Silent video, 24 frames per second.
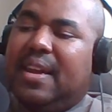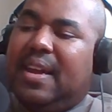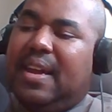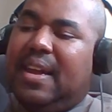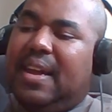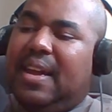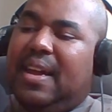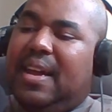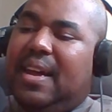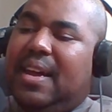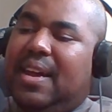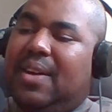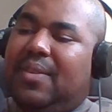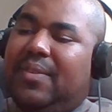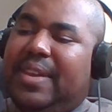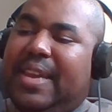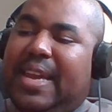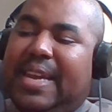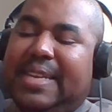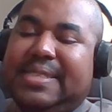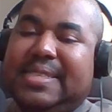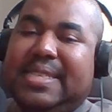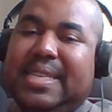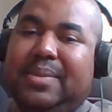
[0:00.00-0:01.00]
Uh, we
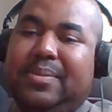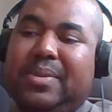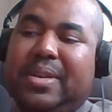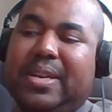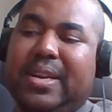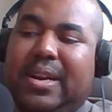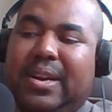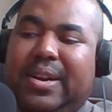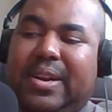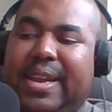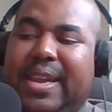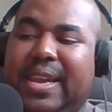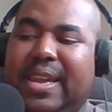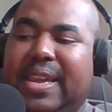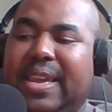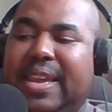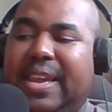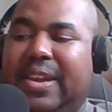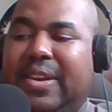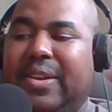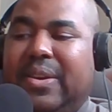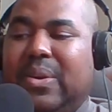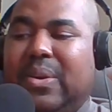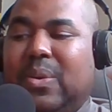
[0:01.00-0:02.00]
got Tim Curry
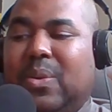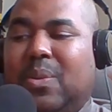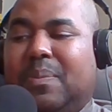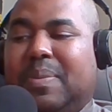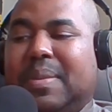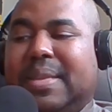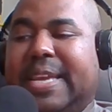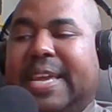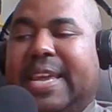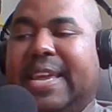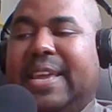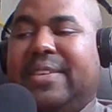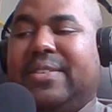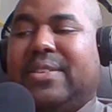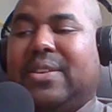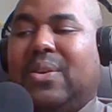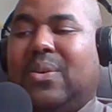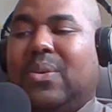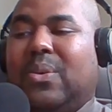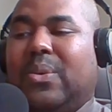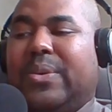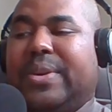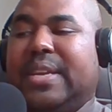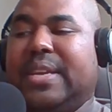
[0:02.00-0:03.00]
here, who plays a
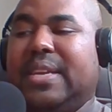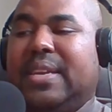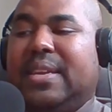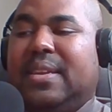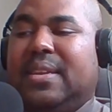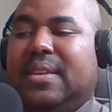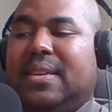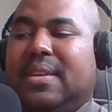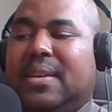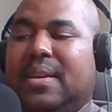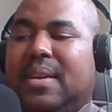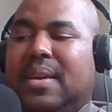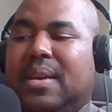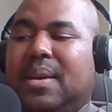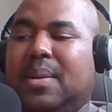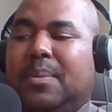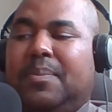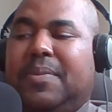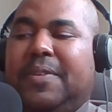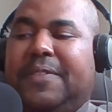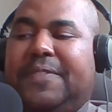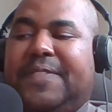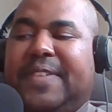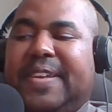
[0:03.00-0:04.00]
horny
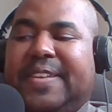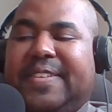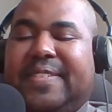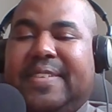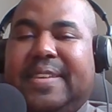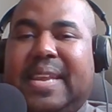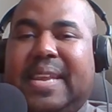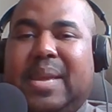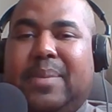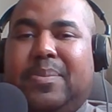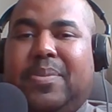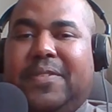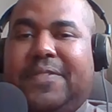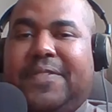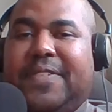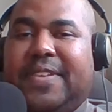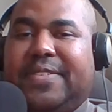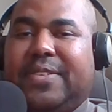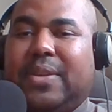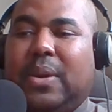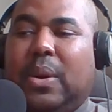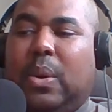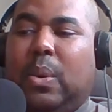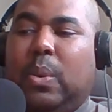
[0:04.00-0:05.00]
professor named
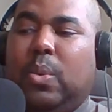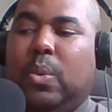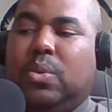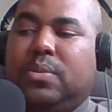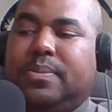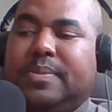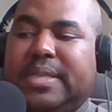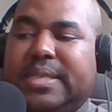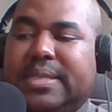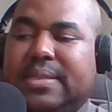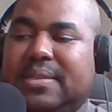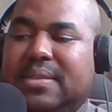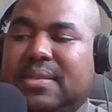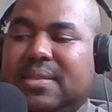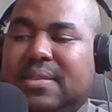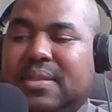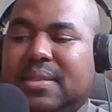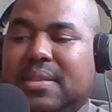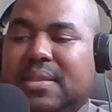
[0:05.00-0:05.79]
Professor Oldman.